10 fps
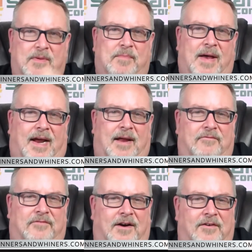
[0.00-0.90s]
Be back at
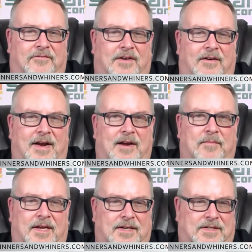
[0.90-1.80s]
firing at him
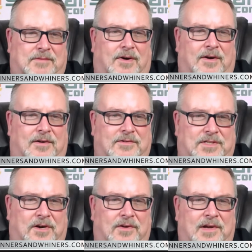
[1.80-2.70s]
again tomorrow.
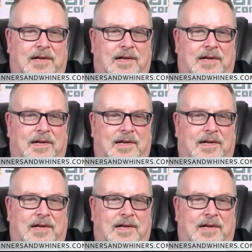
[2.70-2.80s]
So.